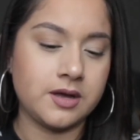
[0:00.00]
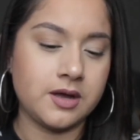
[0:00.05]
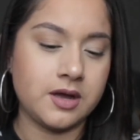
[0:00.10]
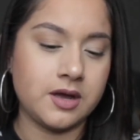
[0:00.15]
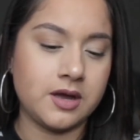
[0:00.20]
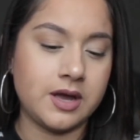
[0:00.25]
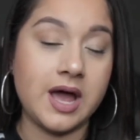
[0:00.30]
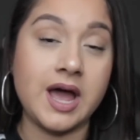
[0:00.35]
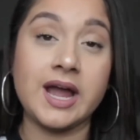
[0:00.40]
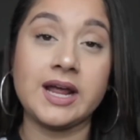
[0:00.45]

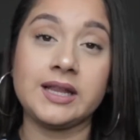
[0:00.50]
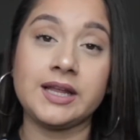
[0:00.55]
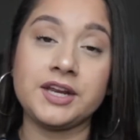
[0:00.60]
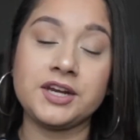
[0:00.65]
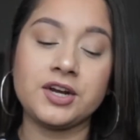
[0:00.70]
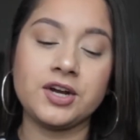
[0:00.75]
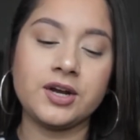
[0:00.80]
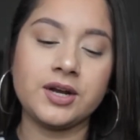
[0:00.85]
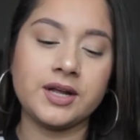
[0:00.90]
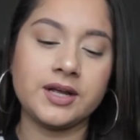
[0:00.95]

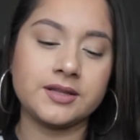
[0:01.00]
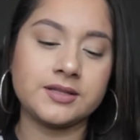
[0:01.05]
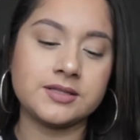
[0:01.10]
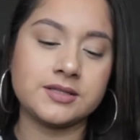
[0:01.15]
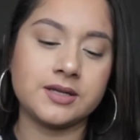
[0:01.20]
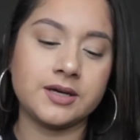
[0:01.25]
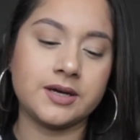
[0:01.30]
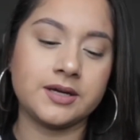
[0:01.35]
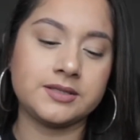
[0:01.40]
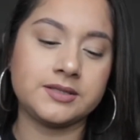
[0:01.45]
highlighter. It's
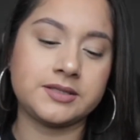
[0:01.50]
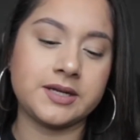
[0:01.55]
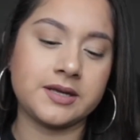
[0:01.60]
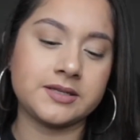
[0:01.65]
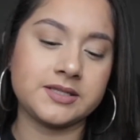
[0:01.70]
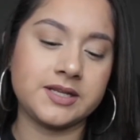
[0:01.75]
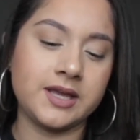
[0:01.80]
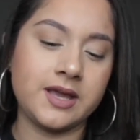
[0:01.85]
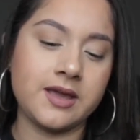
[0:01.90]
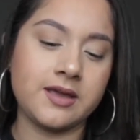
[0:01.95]
the
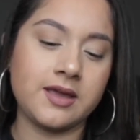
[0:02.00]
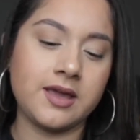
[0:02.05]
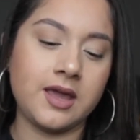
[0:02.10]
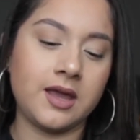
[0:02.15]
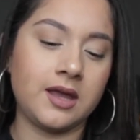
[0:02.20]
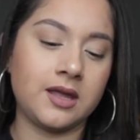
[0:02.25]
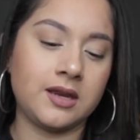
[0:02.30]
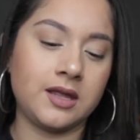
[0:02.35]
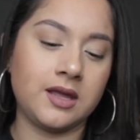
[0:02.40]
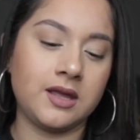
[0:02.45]
Desi and
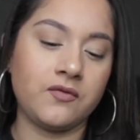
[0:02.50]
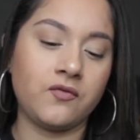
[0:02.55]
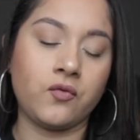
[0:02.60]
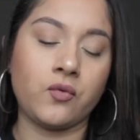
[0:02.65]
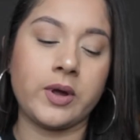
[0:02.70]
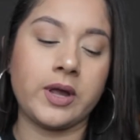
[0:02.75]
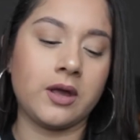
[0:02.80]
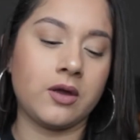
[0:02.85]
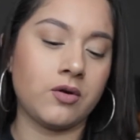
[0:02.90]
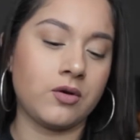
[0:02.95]
Katie
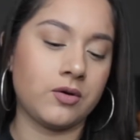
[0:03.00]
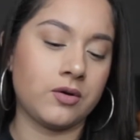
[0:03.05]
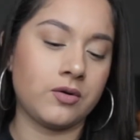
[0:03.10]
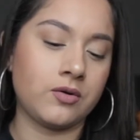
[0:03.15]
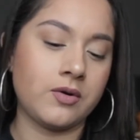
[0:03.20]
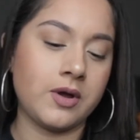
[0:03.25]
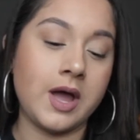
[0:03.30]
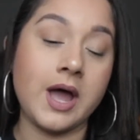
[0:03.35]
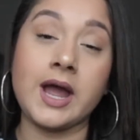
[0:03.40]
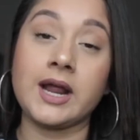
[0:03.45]

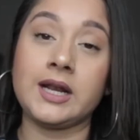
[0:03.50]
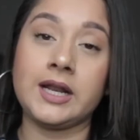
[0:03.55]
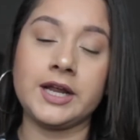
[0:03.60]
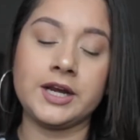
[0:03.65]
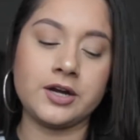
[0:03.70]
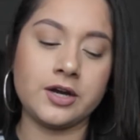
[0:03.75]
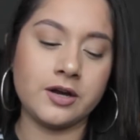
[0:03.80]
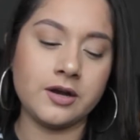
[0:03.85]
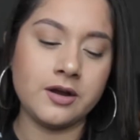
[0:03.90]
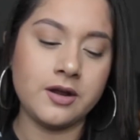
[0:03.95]
Fuego
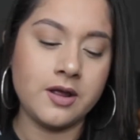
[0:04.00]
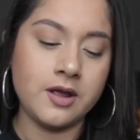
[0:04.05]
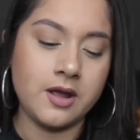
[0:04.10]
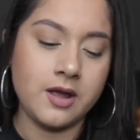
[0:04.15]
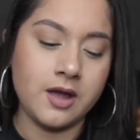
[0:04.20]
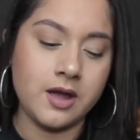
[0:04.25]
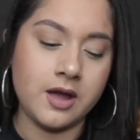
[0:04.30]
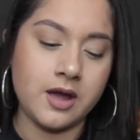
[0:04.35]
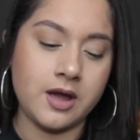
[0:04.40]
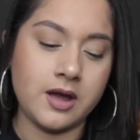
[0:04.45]
highlighter.
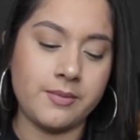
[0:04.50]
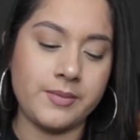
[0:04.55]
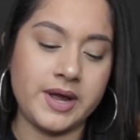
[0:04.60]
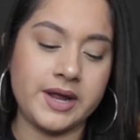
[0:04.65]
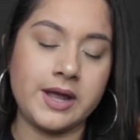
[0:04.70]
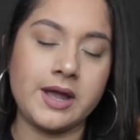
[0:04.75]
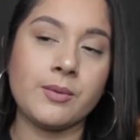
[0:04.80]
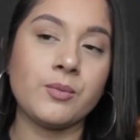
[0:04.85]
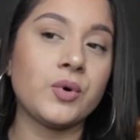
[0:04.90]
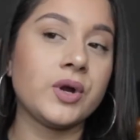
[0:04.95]

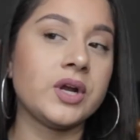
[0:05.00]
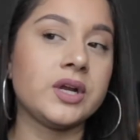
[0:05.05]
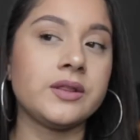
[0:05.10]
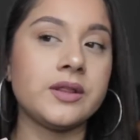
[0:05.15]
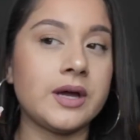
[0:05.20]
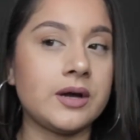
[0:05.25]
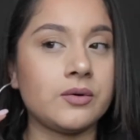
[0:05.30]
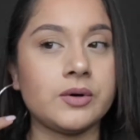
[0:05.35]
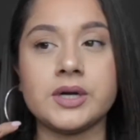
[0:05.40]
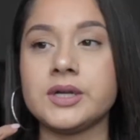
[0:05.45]
I am wearing
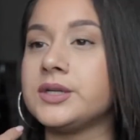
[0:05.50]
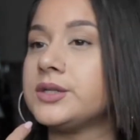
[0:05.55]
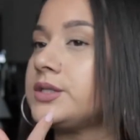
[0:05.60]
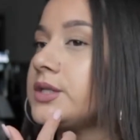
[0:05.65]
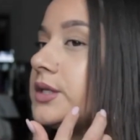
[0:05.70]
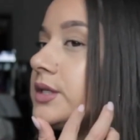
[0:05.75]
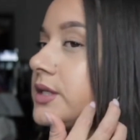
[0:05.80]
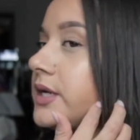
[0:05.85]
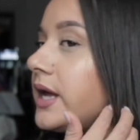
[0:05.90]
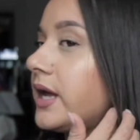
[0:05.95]
that one
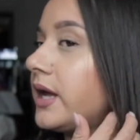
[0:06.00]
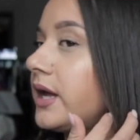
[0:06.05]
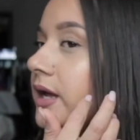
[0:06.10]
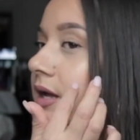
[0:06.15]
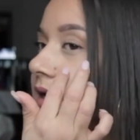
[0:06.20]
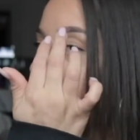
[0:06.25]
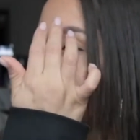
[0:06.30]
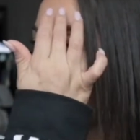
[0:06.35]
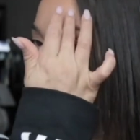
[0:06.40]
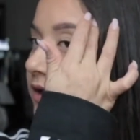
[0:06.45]

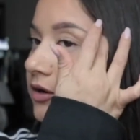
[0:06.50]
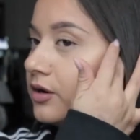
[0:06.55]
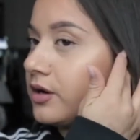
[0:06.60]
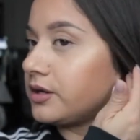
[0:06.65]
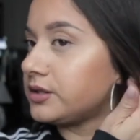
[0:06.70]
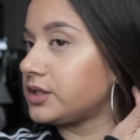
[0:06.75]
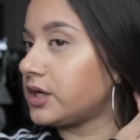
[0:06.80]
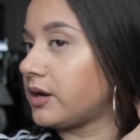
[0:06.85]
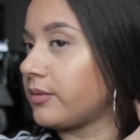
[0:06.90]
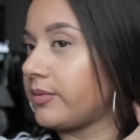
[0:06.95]
today, layered
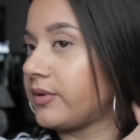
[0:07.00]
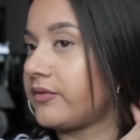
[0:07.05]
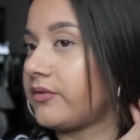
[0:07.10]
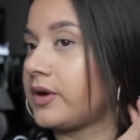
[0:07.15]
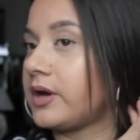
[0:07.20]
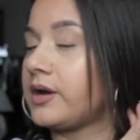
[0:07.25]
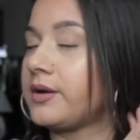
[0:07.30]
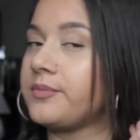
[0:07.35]
on top of